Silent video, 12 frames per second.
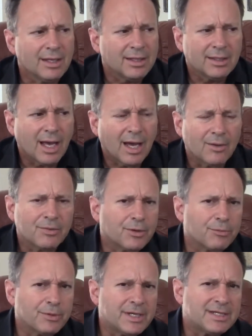Now, the
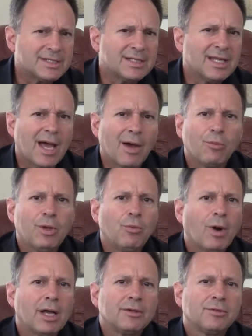reason that we
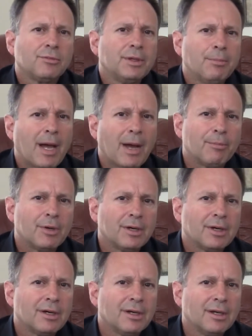want to
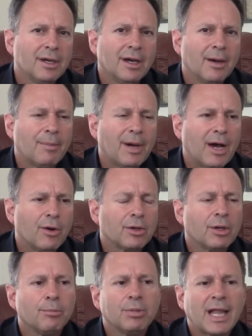remember about
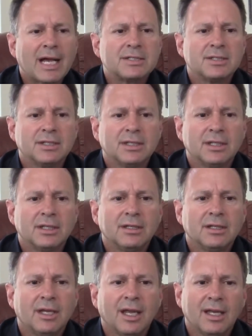complexity,
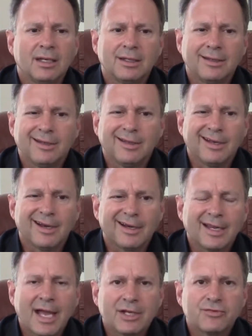and in our
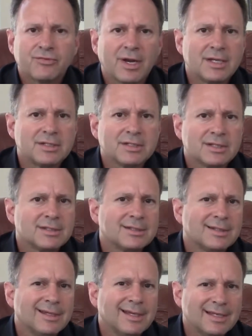catchphrase
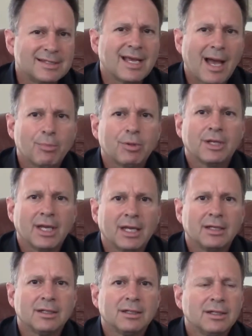is, it's
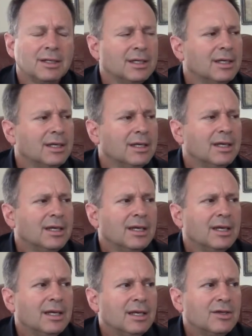complicated,
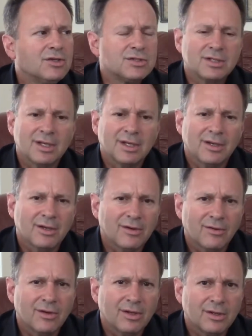is
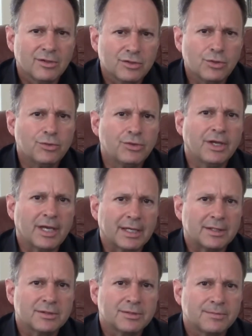two things.